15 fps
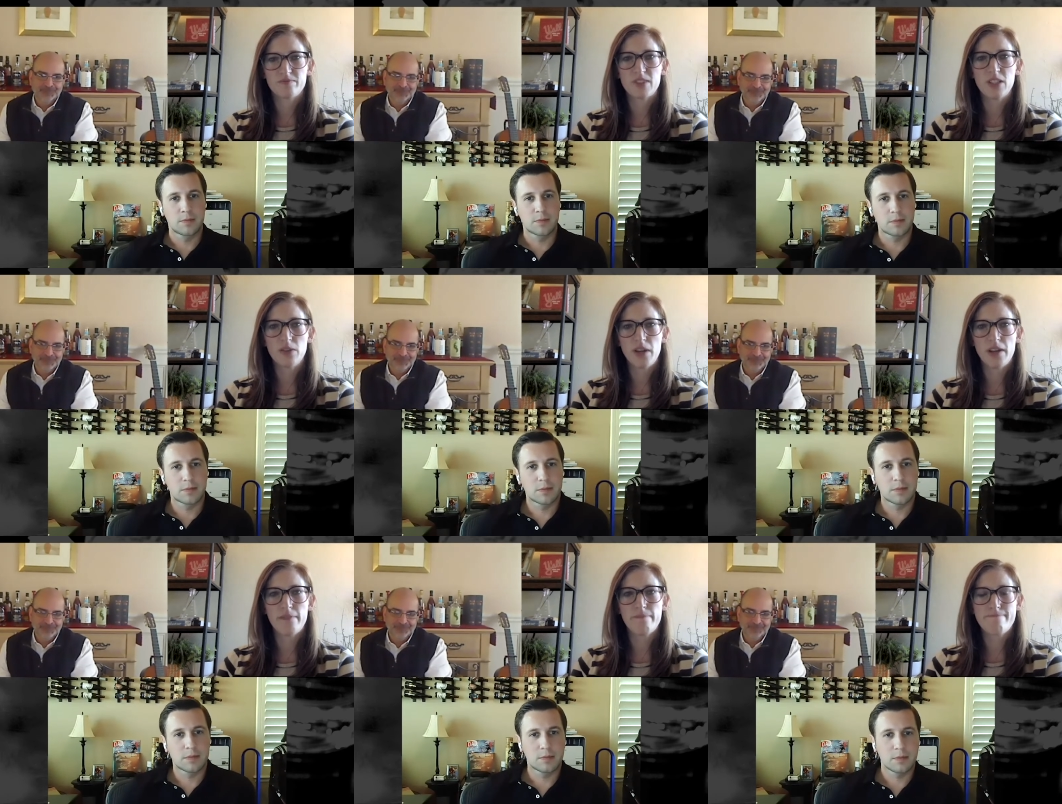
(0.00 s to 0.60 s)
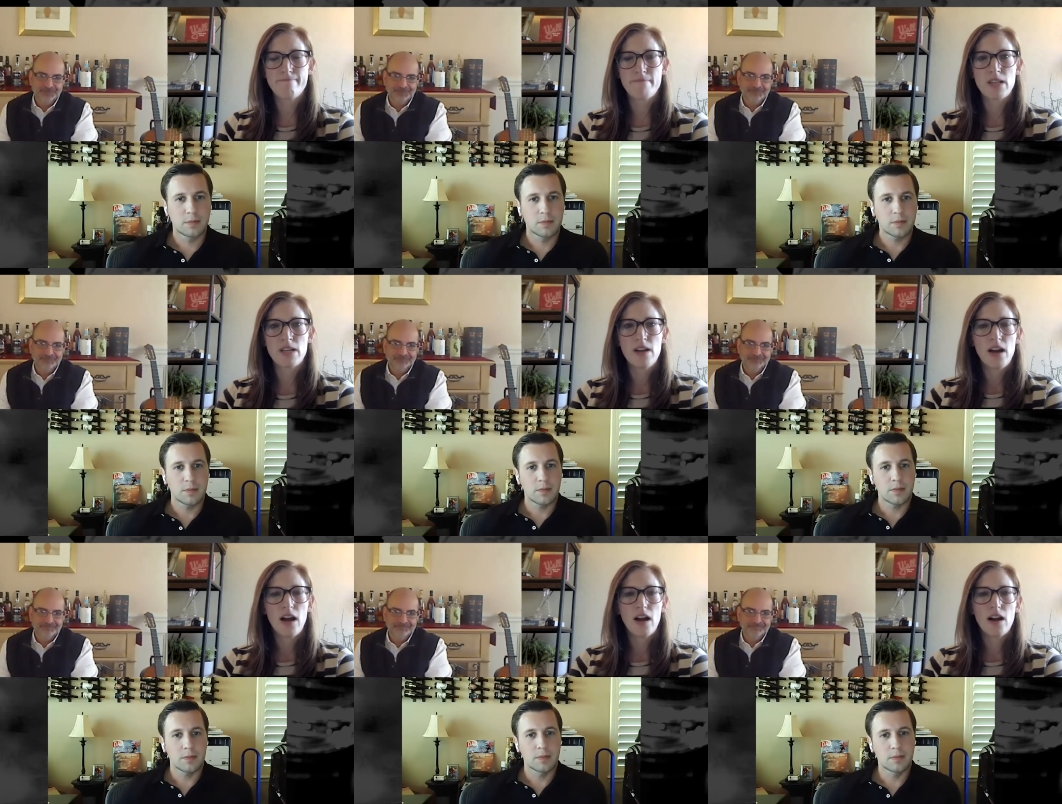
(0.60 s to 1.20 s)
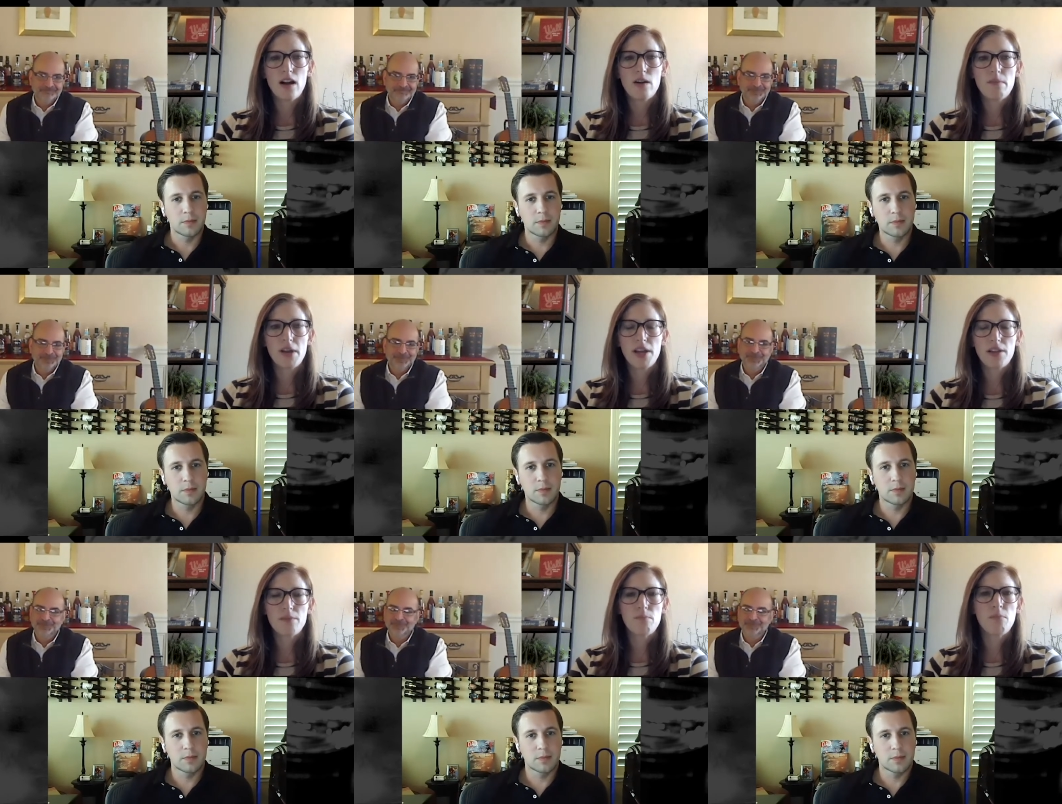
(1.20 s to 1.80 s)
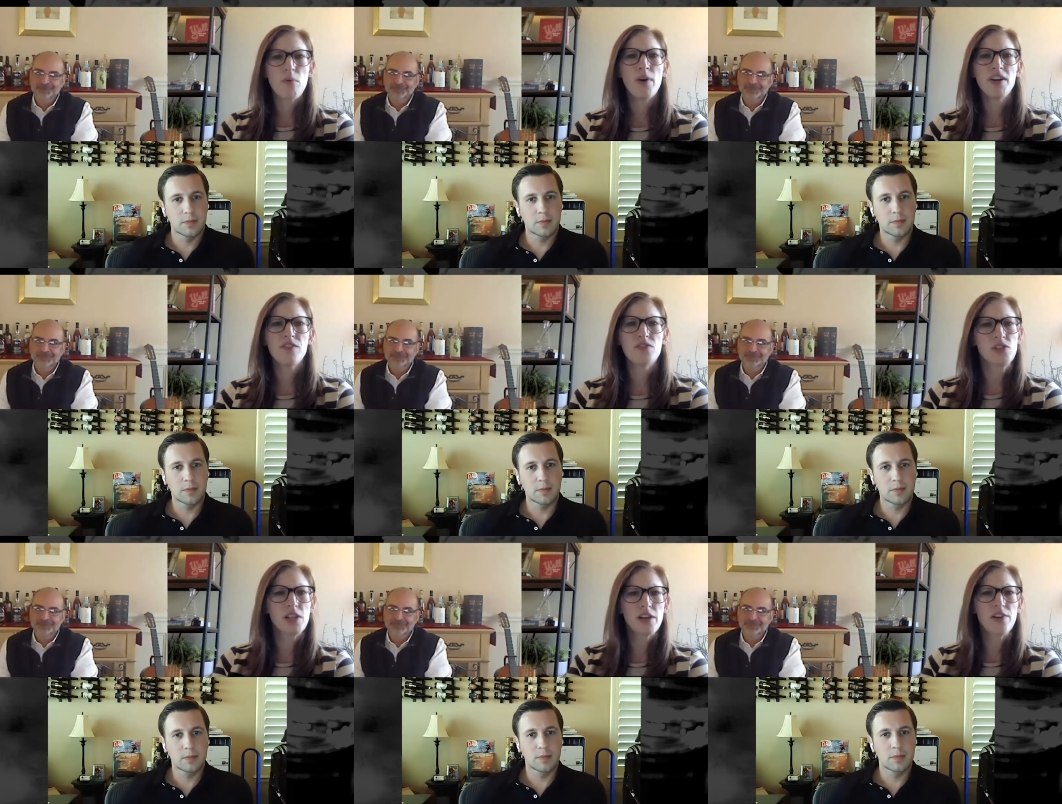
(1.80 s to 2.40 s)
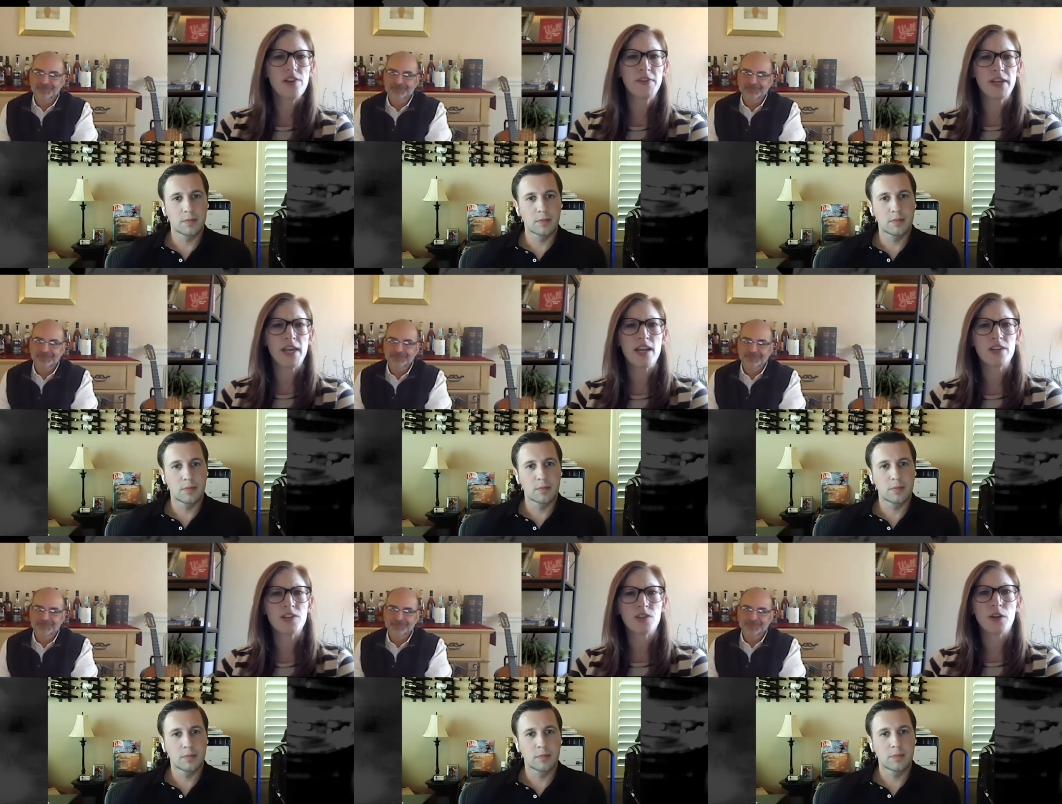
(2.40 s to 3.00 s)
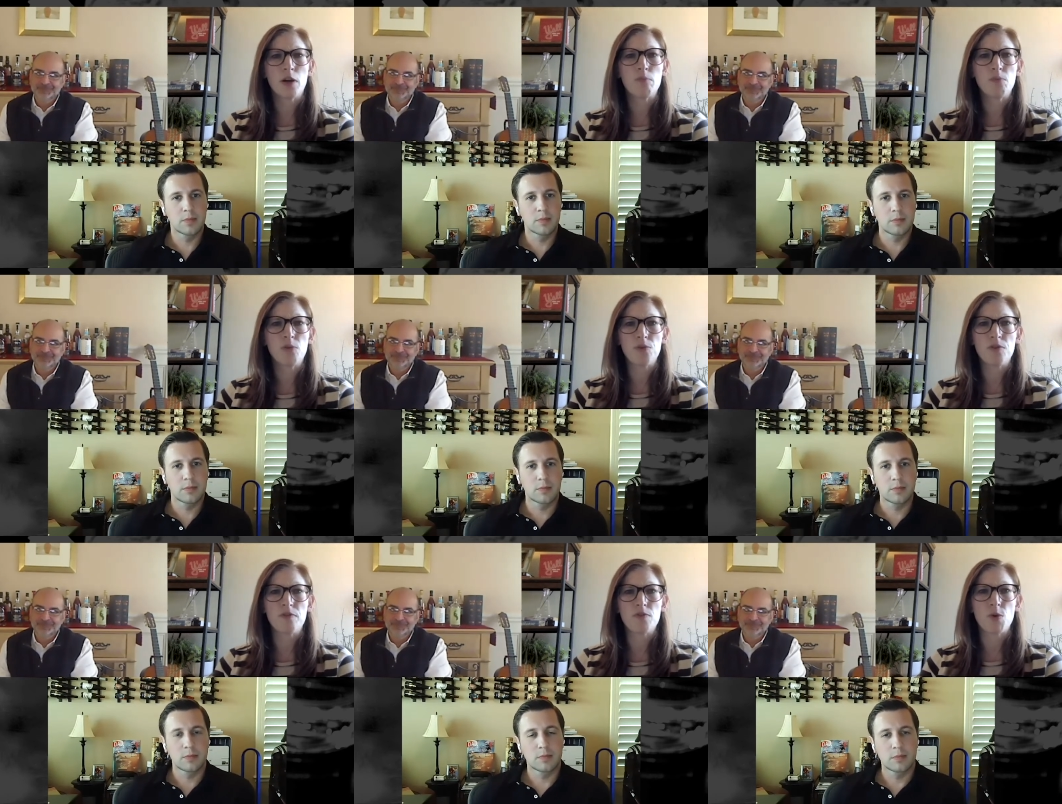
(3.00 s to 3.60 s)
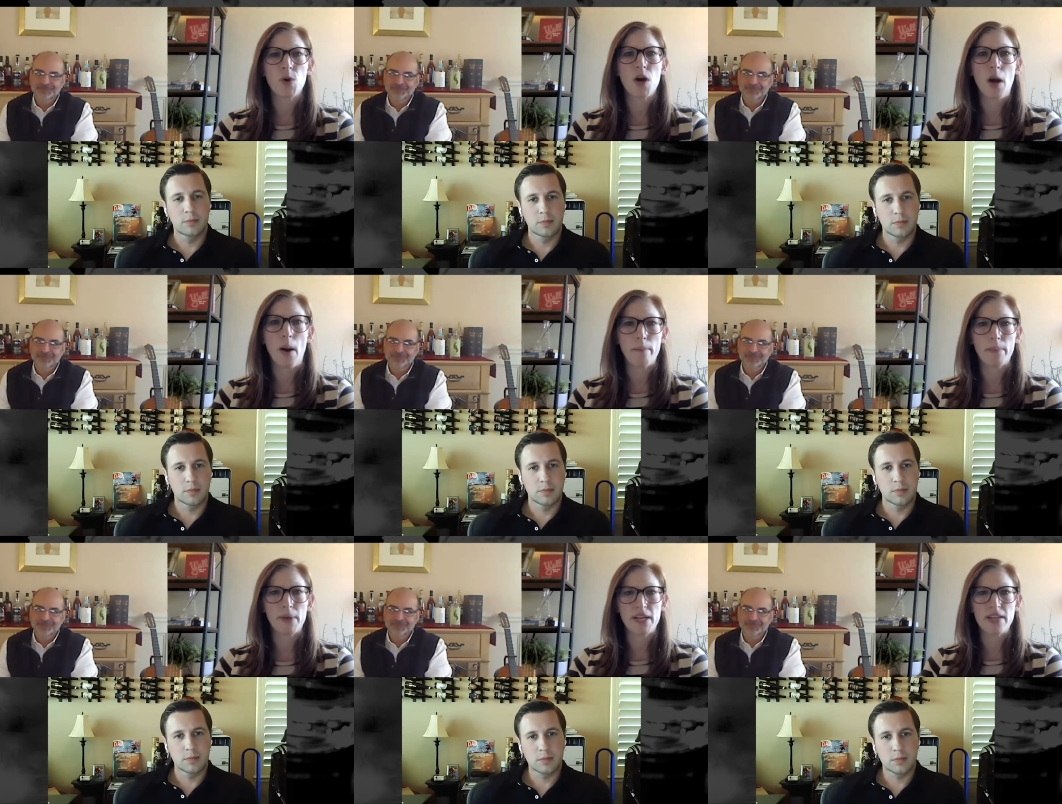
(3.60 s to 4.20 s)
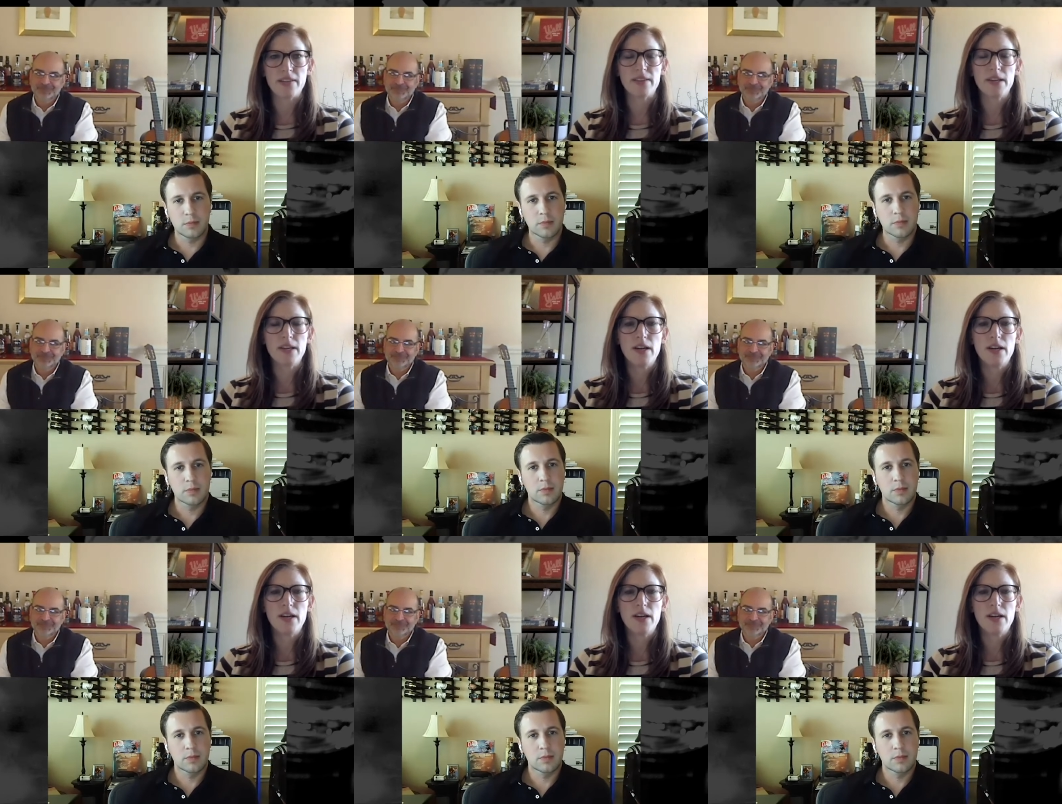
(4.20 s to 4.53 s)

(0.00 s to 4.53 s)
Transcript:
Speaker 1: Okay. Um, and point of clarification on both of your companies.